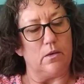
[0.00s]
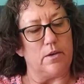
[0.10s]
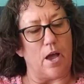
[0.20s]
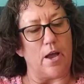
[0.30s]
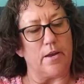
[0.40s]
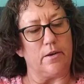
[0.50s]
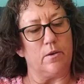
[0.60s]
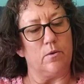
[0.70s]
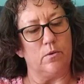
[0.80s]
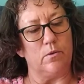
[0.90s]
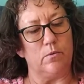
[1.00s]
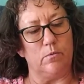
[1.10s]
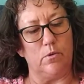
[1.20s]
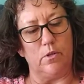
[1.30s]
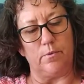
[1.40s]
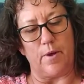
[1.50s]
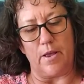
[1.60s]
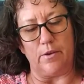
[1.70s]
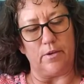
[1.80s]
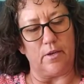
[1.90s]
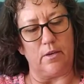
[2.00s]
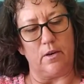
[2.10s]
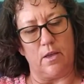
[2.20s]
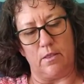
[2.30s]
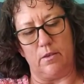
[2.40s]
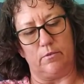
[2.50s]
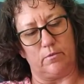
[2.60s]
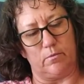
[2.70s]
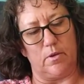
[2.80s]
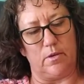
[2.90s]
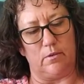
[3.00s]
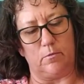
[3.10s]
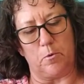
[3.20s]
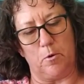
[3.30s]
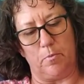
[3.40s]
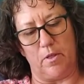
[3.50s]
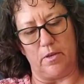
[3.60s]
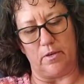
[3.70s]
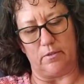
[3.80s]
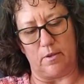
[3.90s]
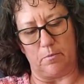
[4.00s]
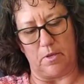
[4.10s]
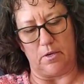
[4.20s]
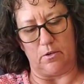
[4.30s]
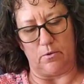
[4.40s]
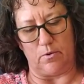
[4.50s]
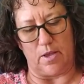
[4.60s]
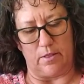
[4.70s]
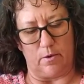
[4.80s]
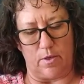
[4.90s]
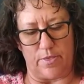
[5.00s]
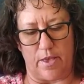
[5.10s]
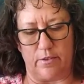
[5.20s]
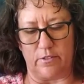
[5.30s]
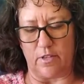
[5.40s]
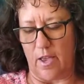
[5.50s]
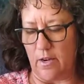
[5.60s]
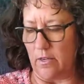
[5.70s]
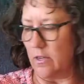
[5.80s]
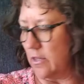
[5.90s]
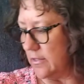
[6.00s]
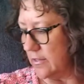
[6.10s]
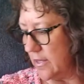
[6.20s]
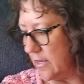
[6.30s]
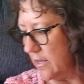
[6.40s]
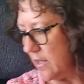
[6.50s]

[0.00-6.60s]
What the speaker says: dyed wool around it. This one is purple, and I'm going to do yellow on the other side, and you can see